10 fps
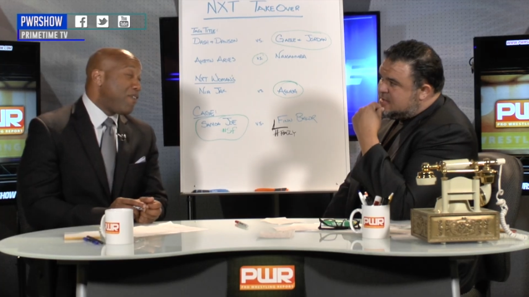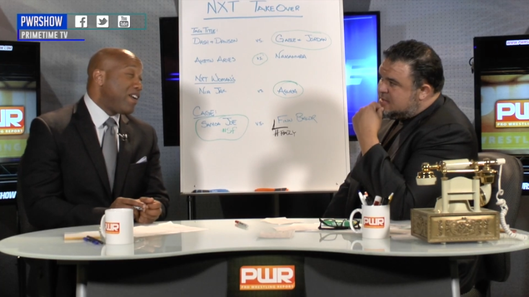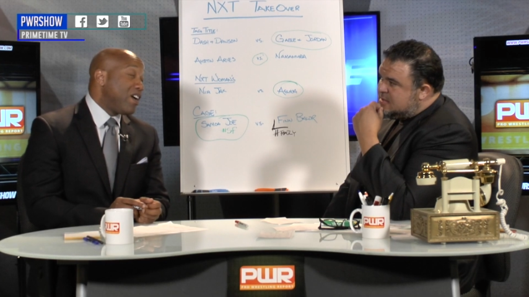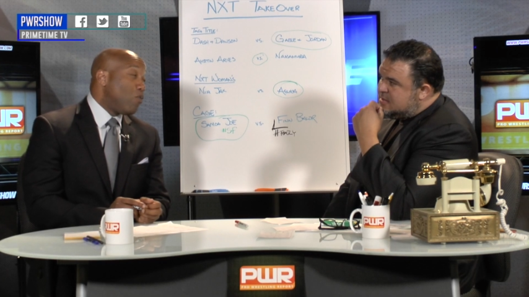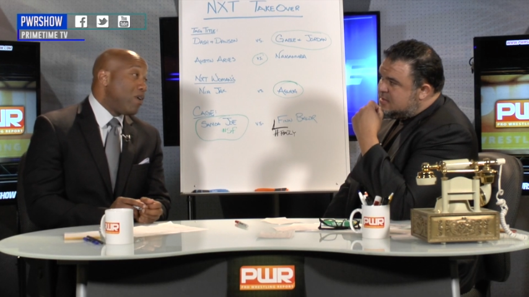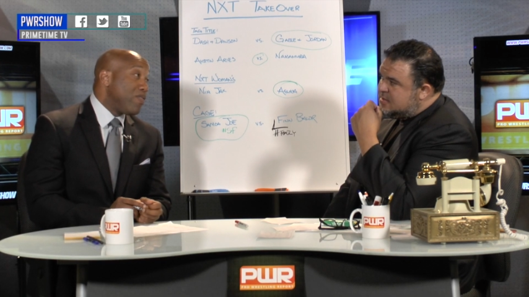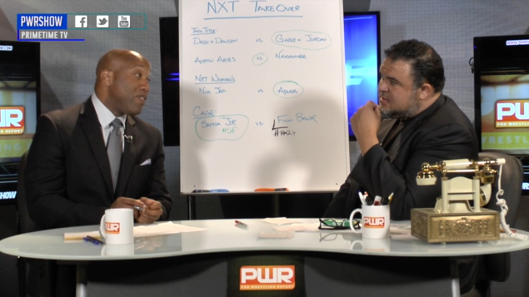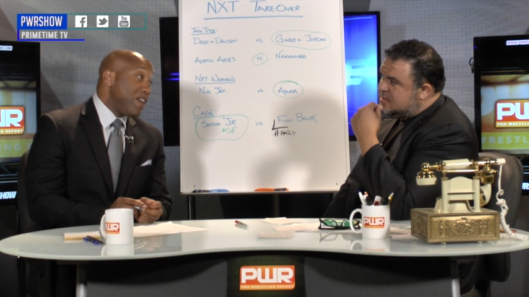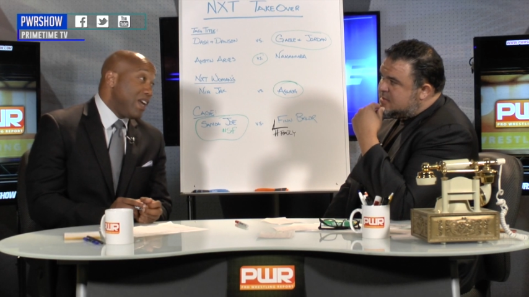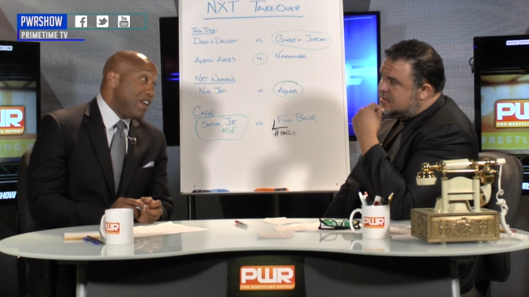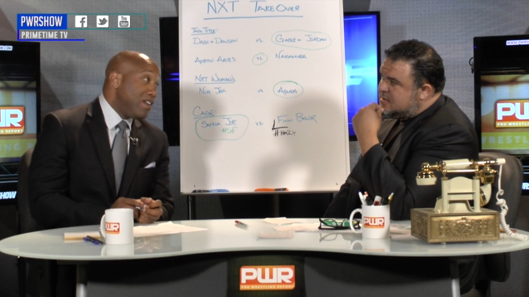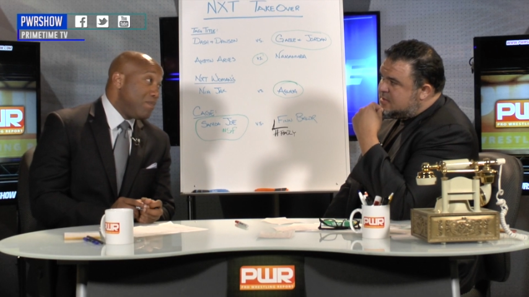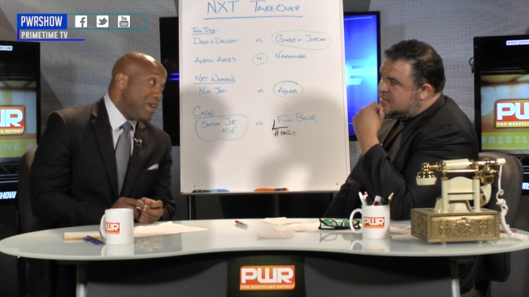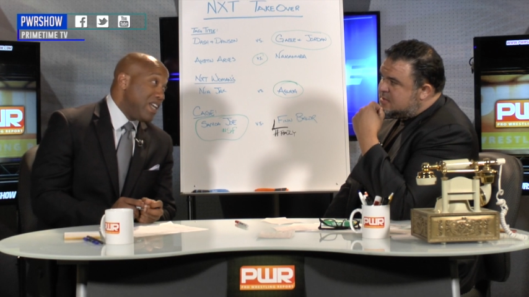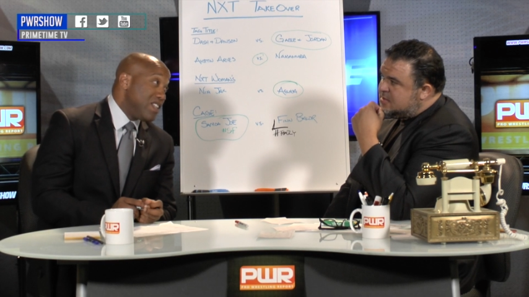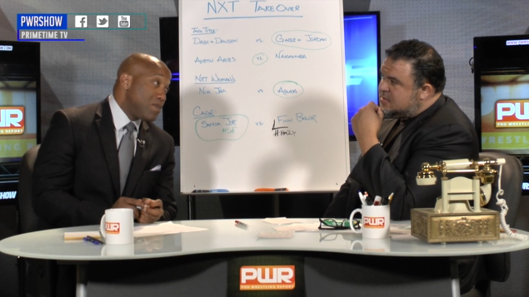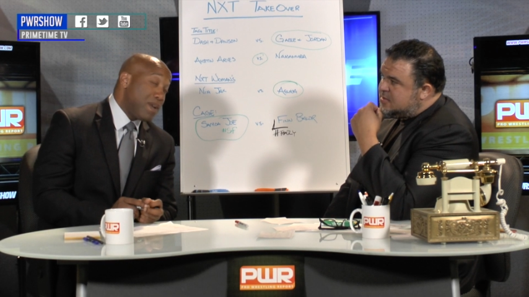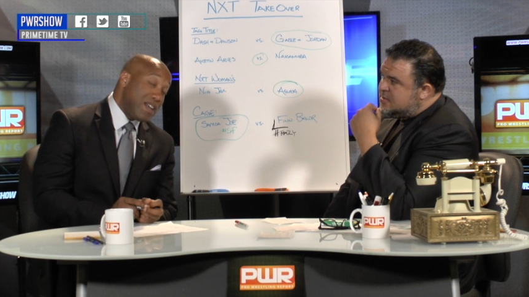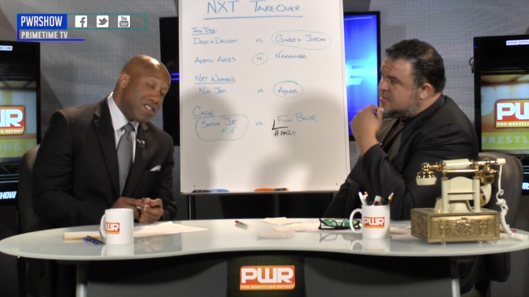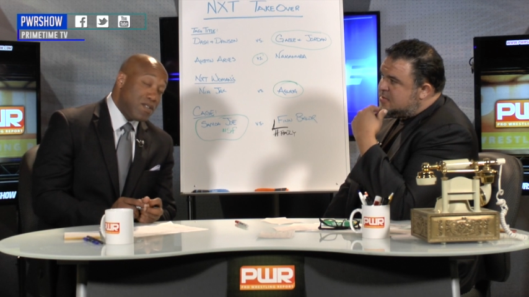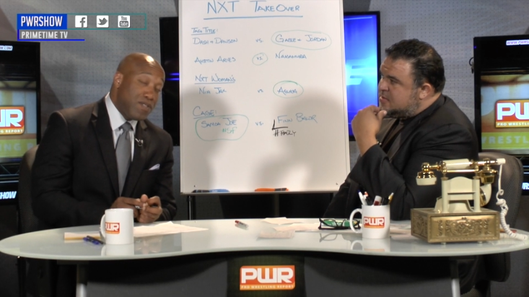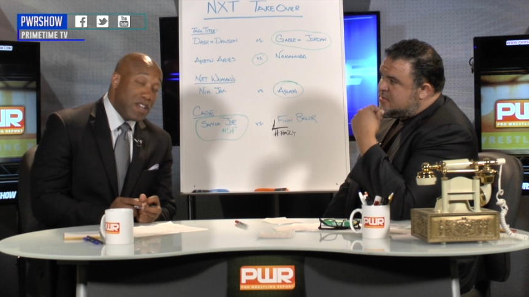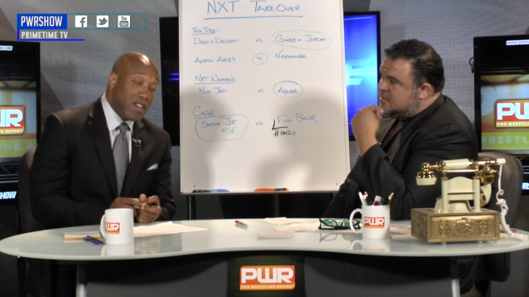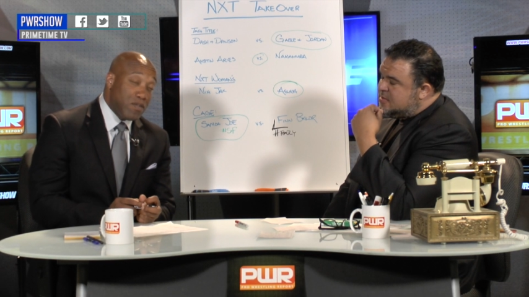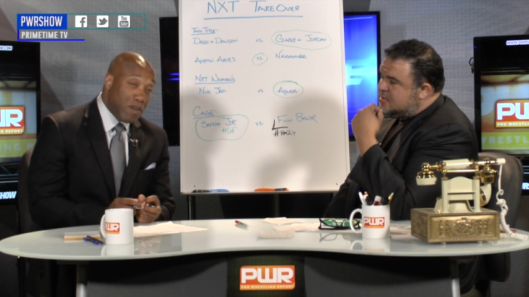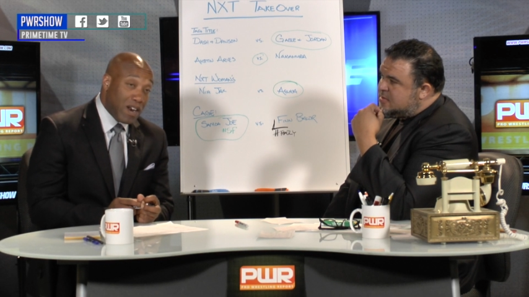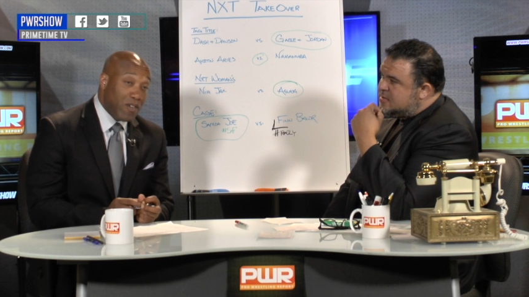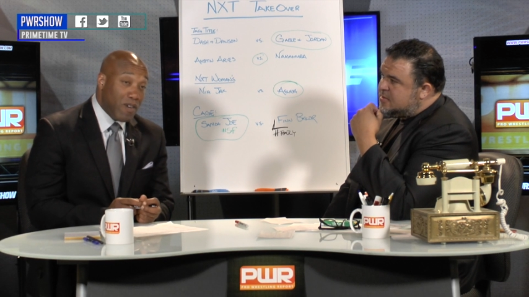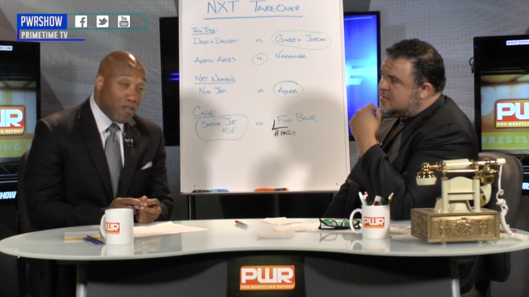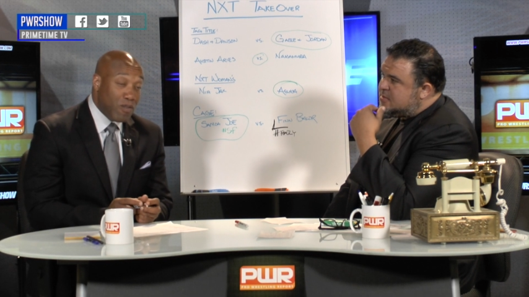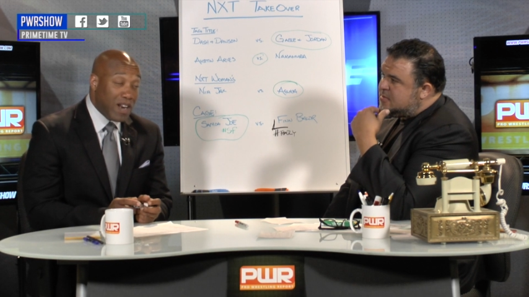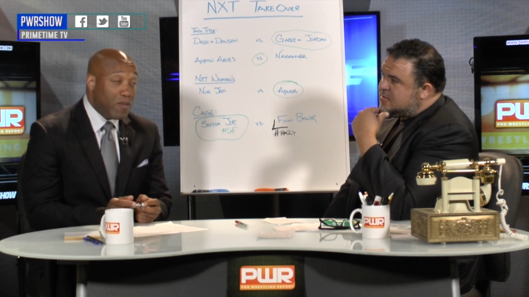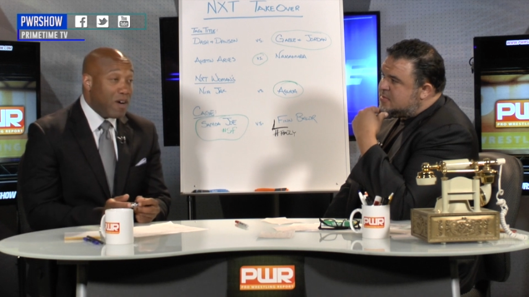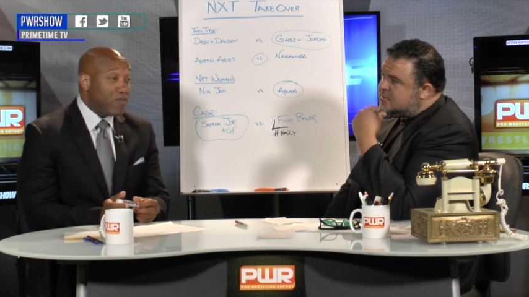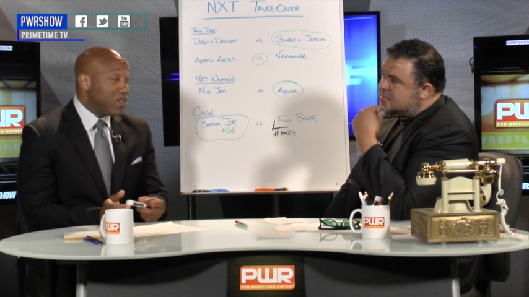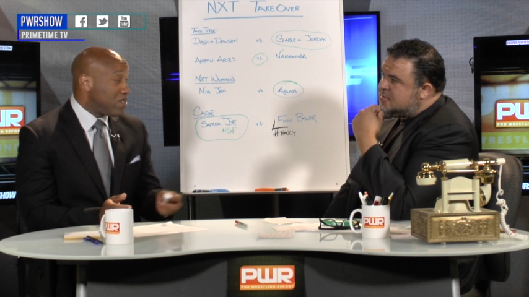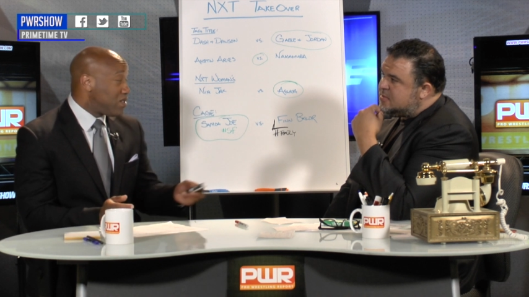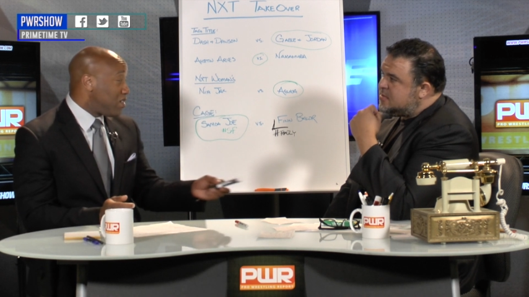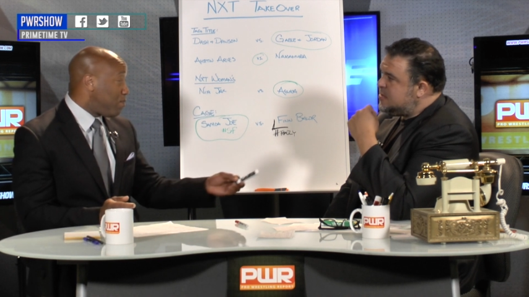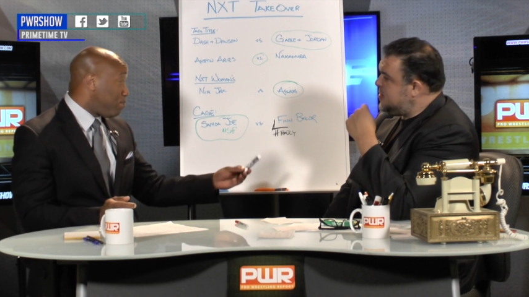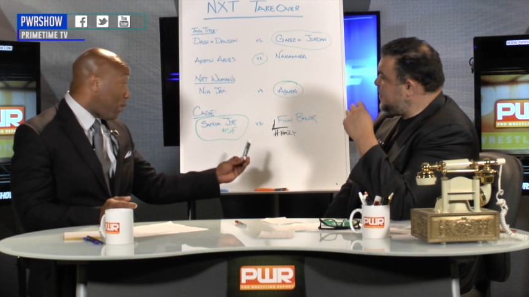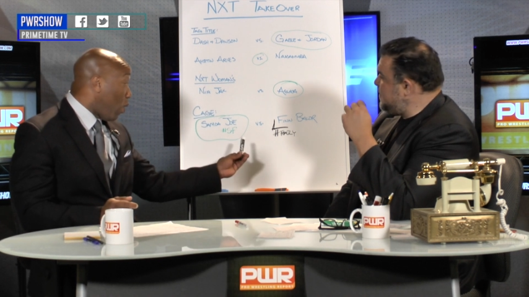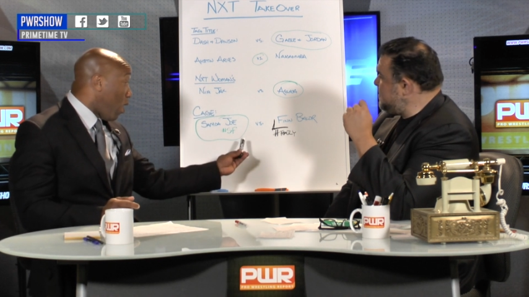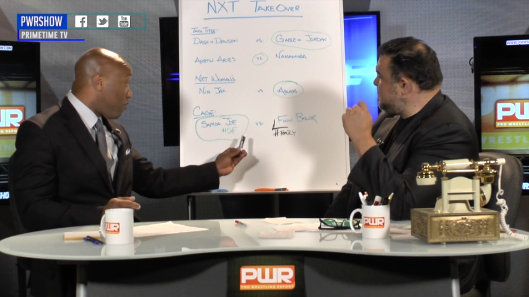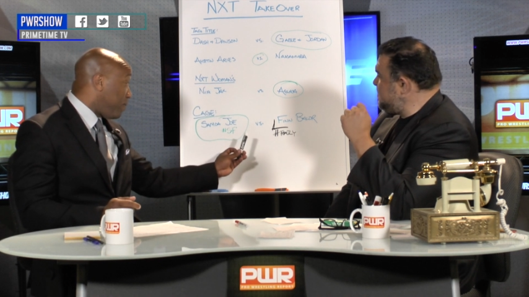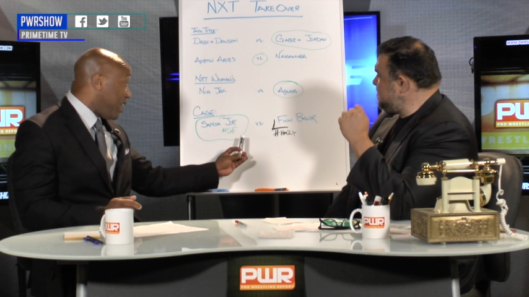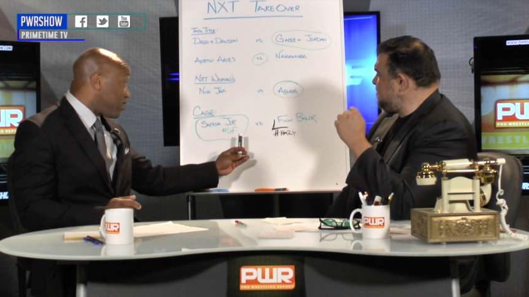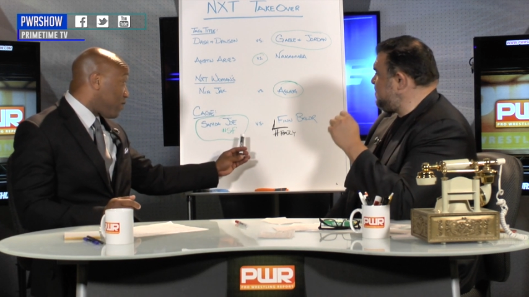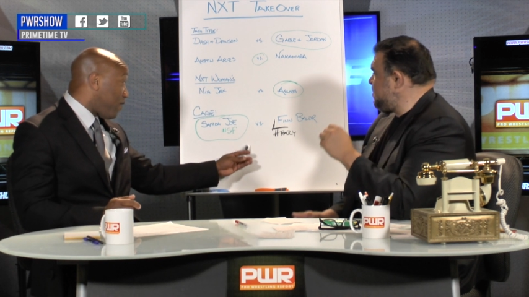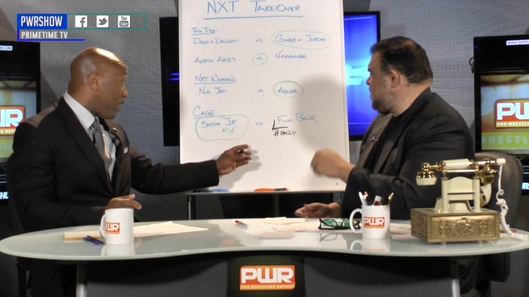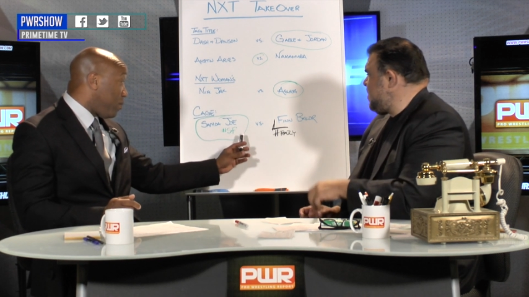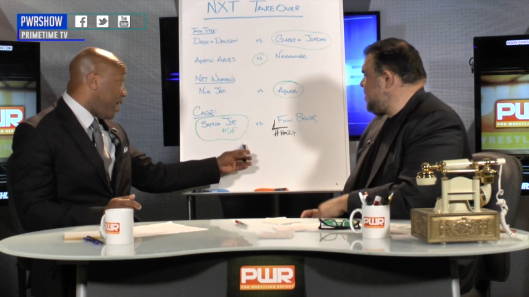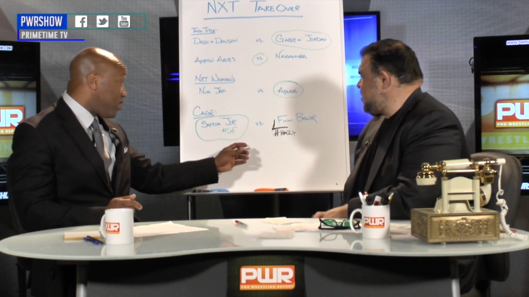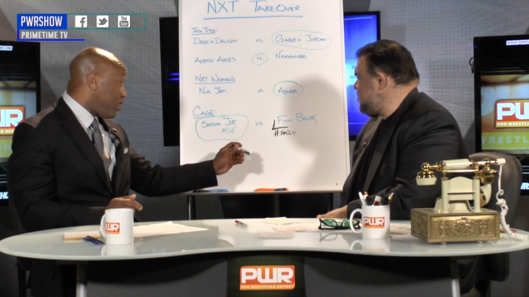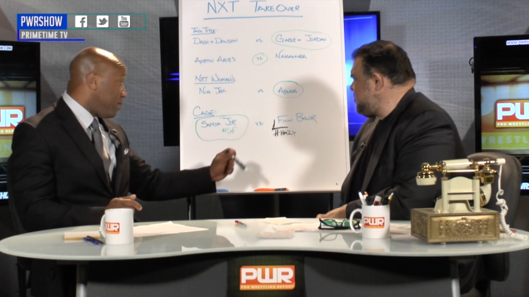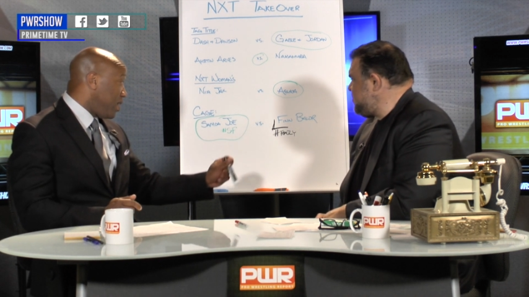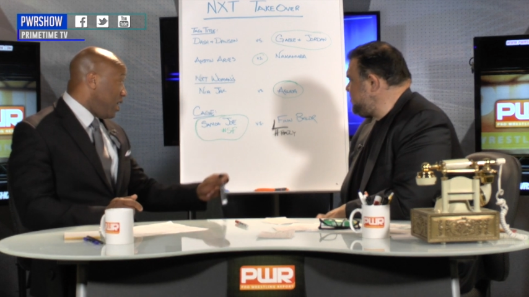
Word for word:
Speaker 1: find out what the end means, but I still think it really, really references the blow-off match, the final matchup